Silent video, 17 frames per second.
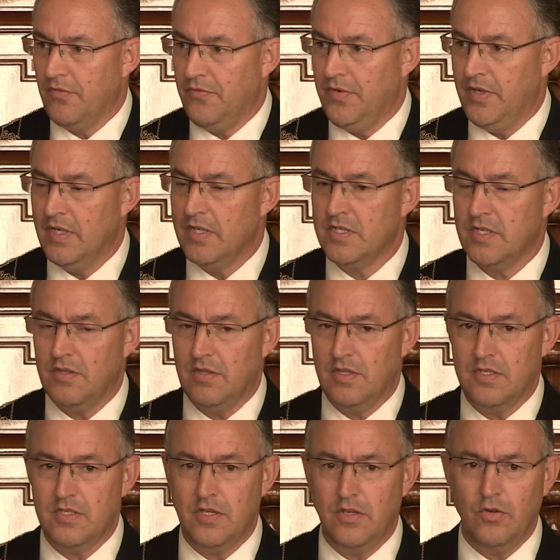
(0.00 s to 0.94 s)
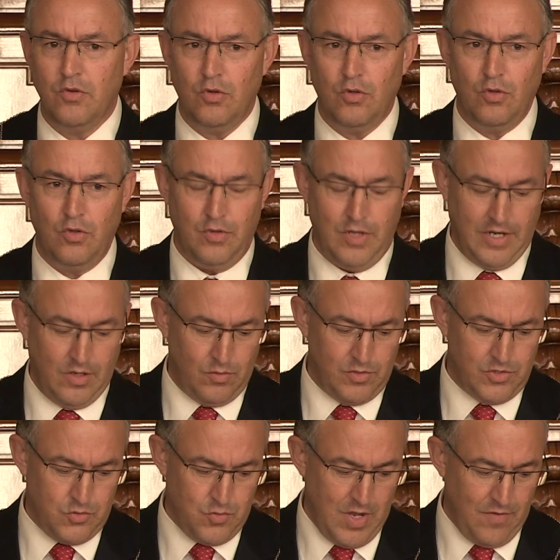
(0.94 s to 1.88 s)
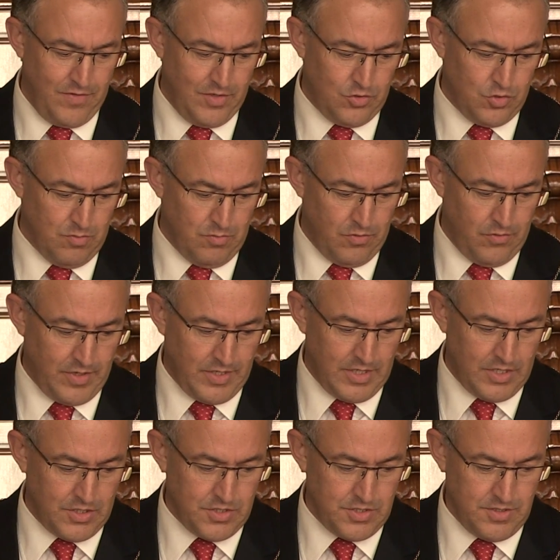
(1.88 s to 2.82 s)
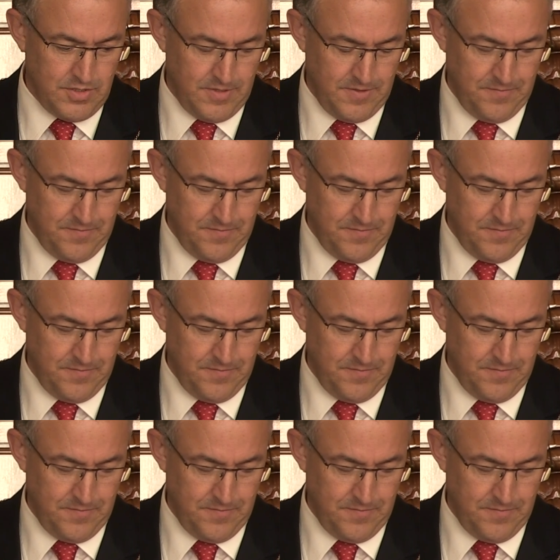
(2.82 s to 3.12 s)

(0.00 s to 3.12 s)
Affairs at City Hall, and I was traveling to Marrakesh